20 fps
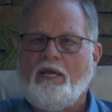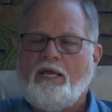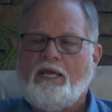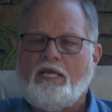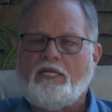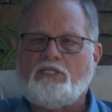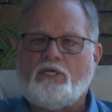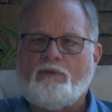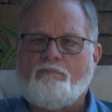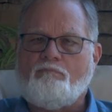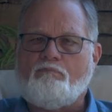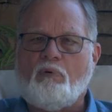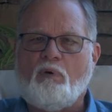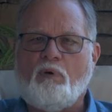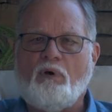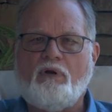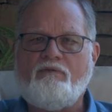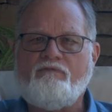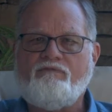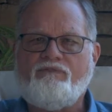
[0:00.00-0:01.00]
It's
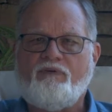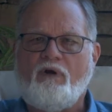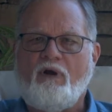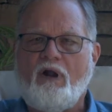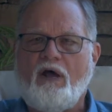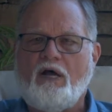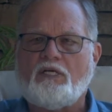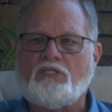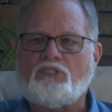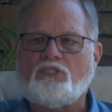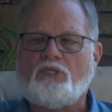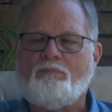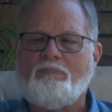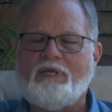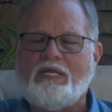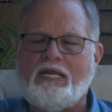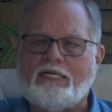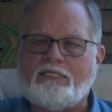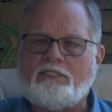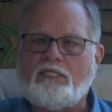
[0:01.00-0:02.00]
important for us to
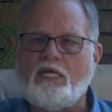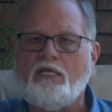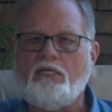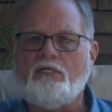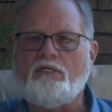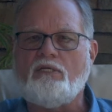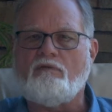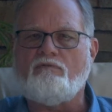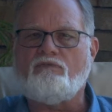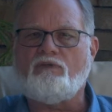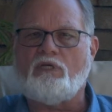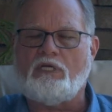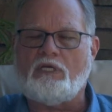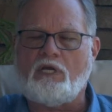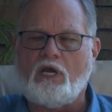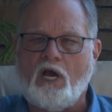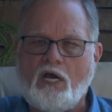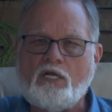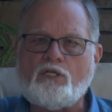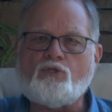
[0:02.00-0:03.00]
be attentive to
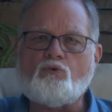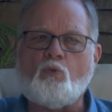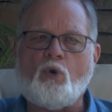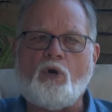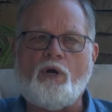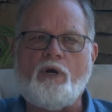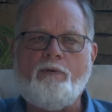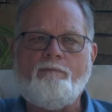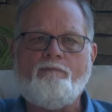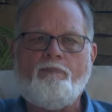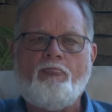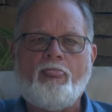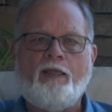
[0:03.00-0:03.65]
God's word,